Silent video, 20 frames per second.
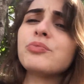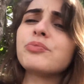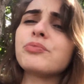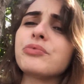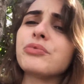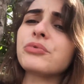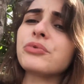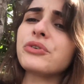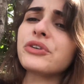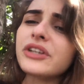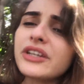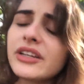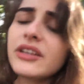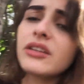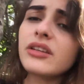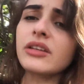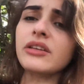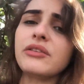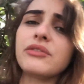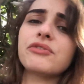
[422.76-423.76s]

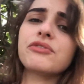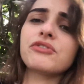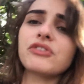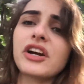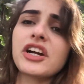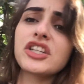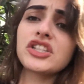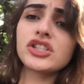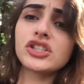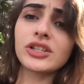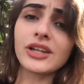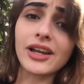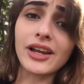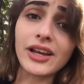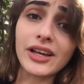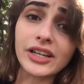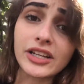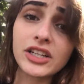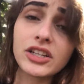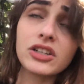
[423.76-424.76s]
breathe fresh
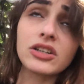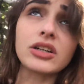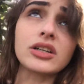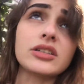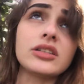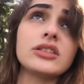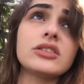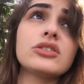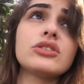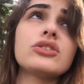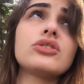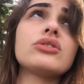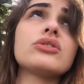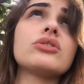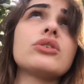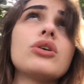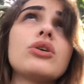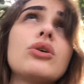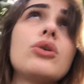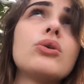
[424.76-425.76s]
air, and it's
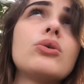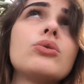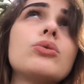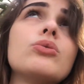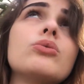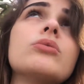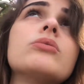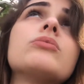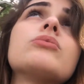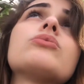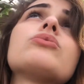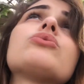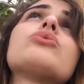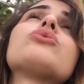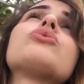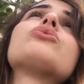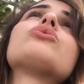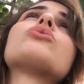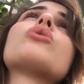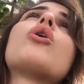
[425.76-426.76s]
so
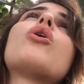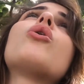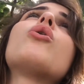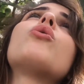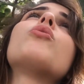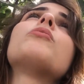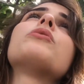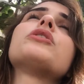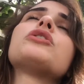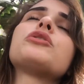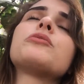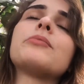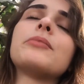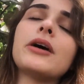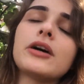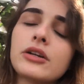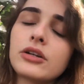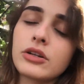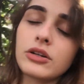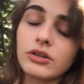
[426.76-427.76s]
much
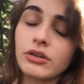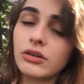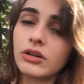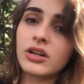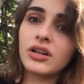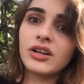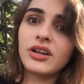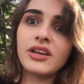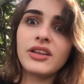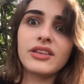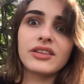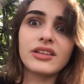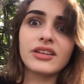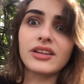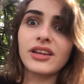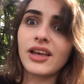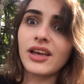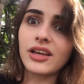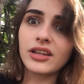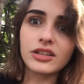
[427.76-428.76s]
better than
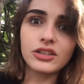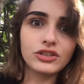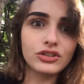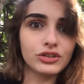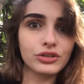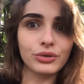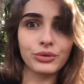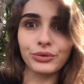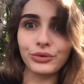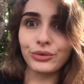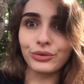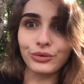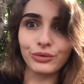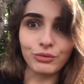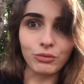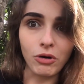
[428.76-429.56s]
any show you could